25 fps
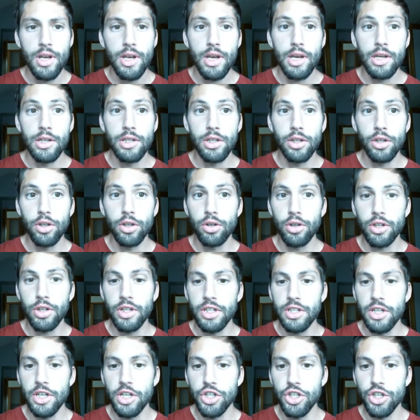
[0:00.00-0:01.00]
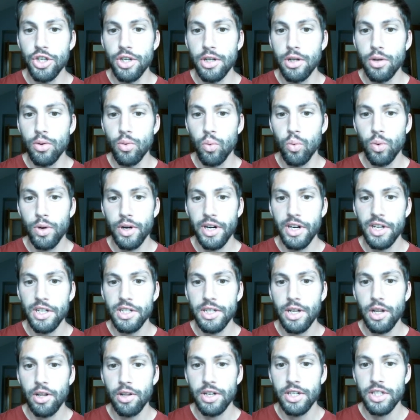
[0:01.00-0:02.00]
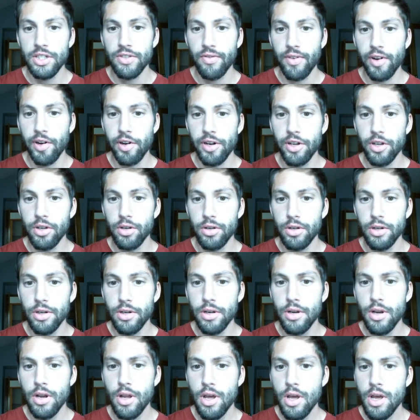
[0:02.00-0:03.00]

It's in good condition. We're going to sell it as very good.